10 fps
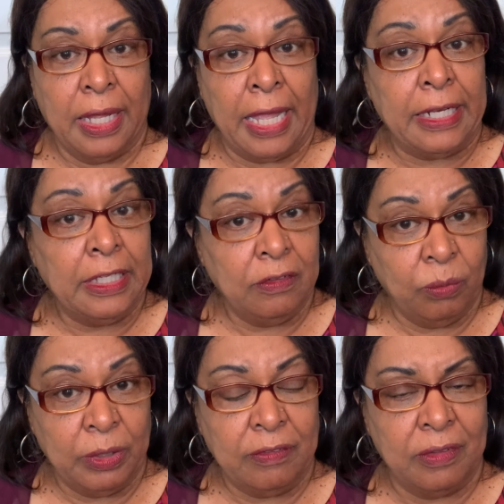and his
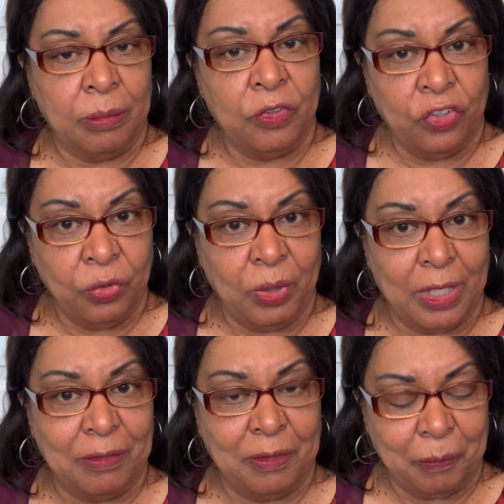wisdom to
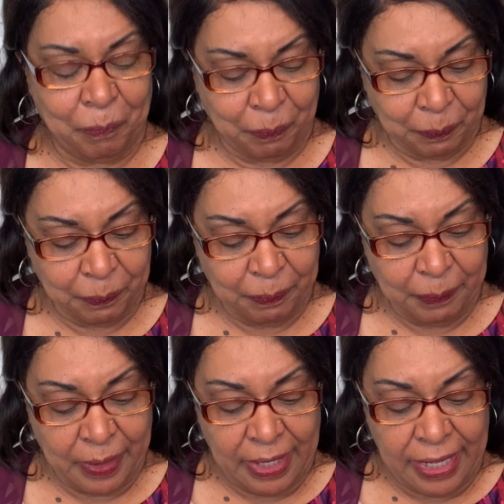us.
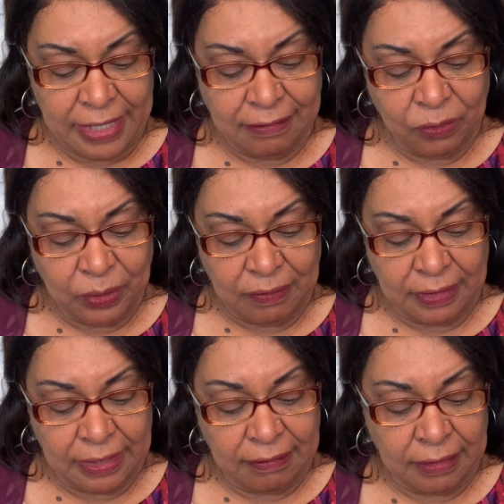And so it
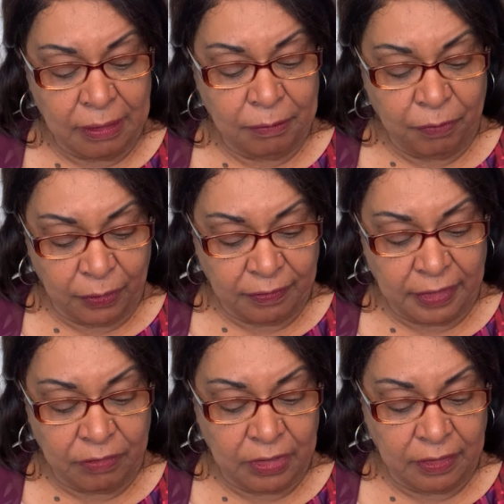says, Verse
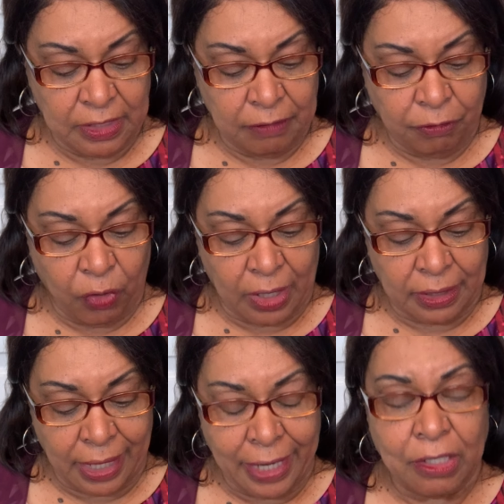17, for a
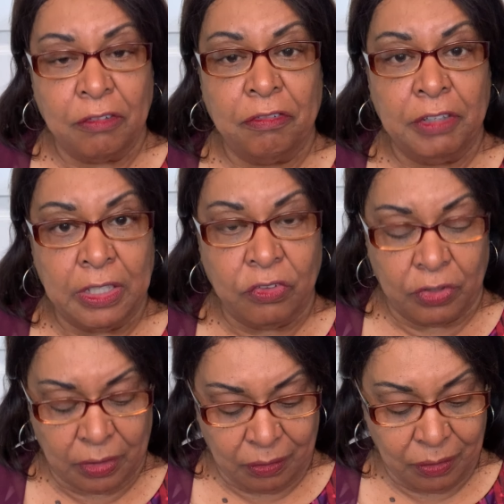light
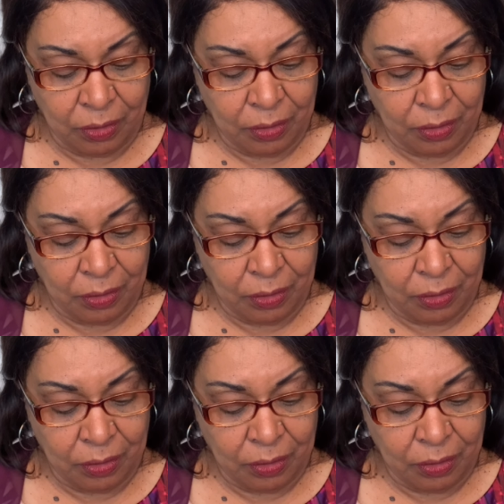affliction.